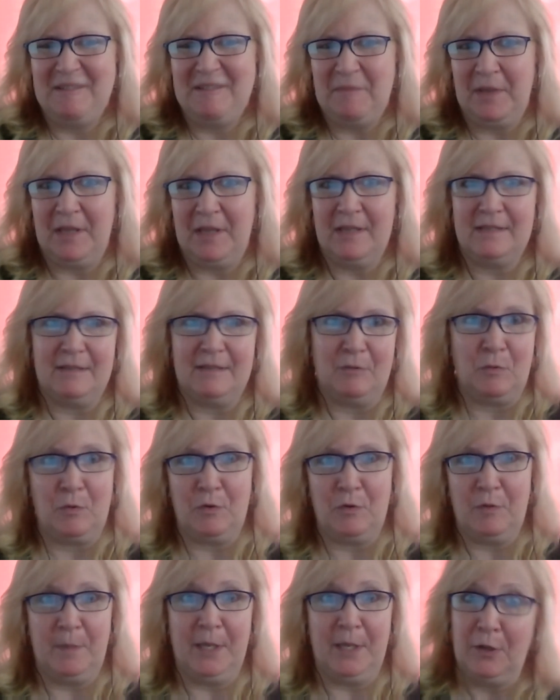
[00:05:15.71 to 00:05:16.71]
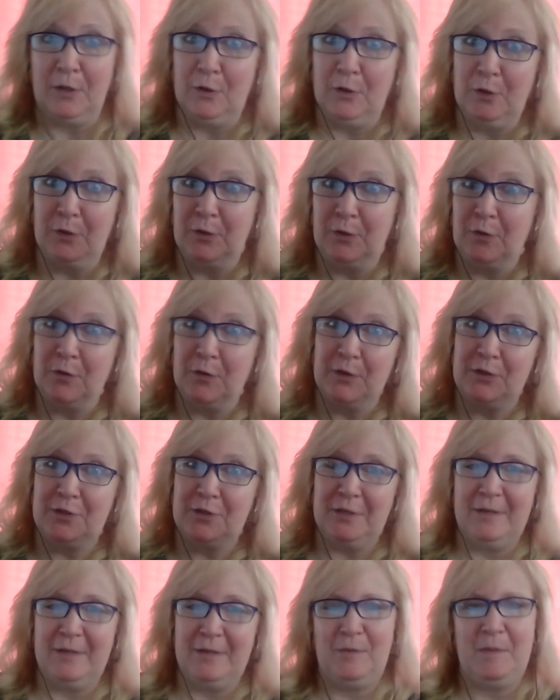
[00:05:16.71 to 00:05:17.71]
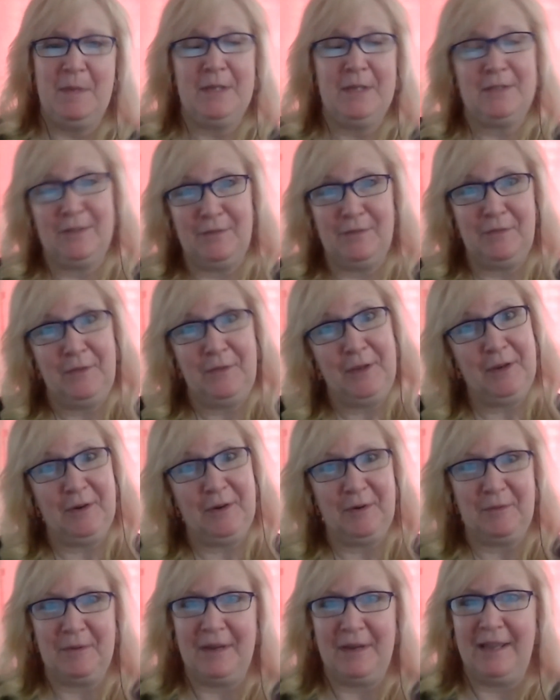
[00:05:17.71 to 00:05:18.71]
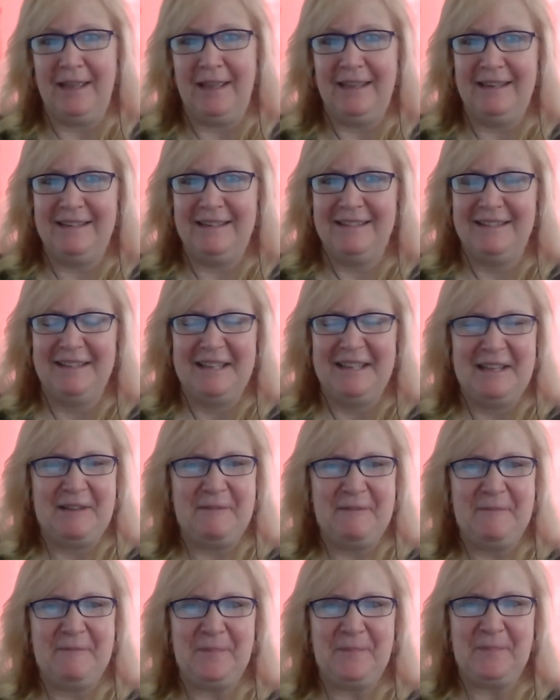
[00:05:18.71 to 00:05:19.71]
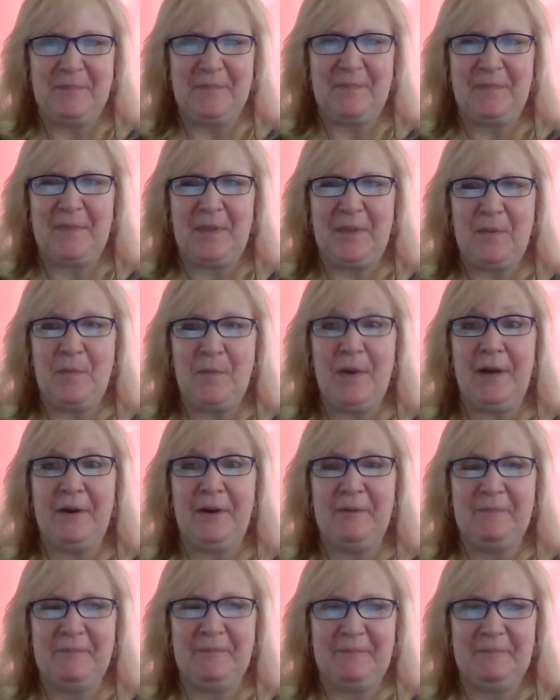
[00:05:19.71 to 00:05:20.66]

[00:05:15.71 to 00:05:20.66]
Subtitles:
Because in order to be a good Christian, we mustn't fear, right? Well,